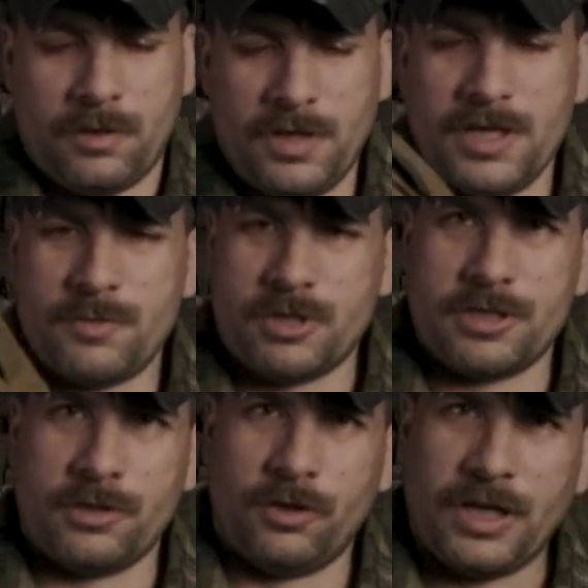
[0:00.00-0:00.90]
this, which
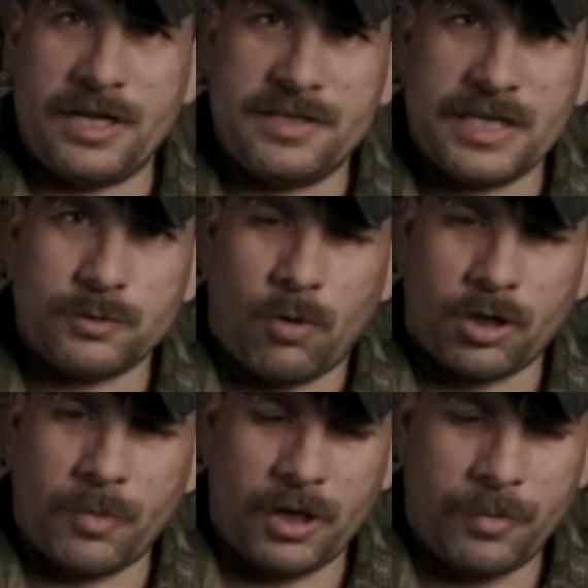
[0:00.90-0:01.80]
is an old ATS
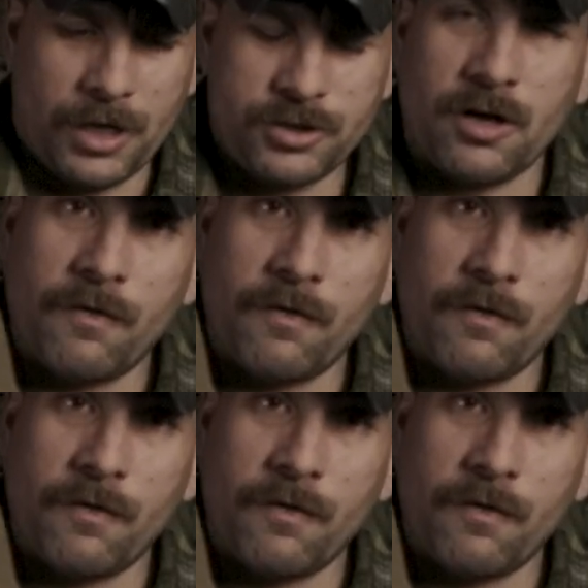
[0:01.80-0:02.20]
water bottle pouch,